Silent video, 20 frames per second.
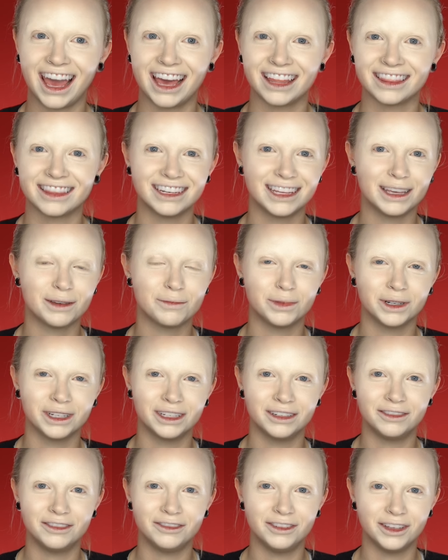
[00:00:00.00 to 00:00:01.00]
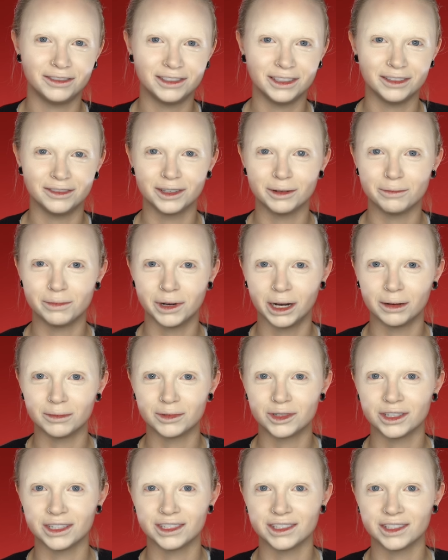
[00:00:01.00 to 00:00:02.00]
Anthony put 50-foot
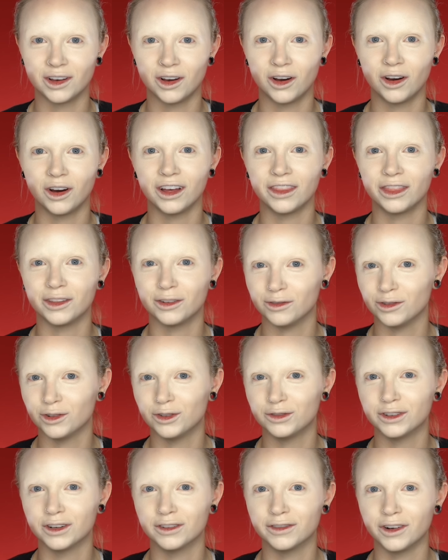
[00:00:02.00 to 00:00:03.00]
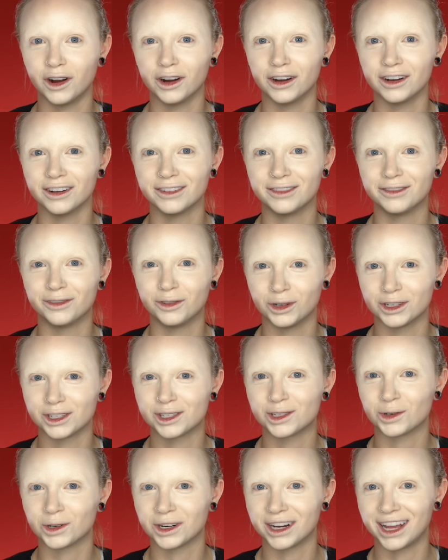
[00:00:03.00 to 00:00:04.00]
palm trees on the roof of our
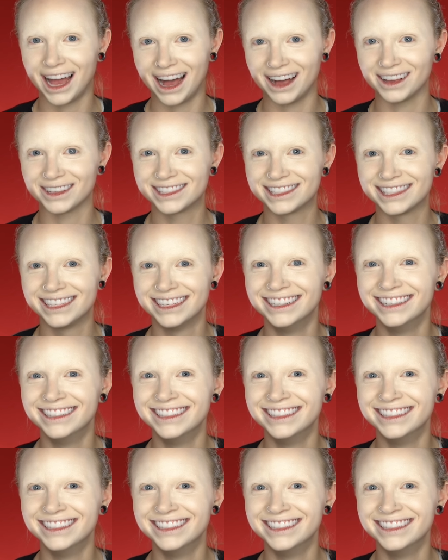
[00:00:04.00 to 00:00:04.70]
4-story house.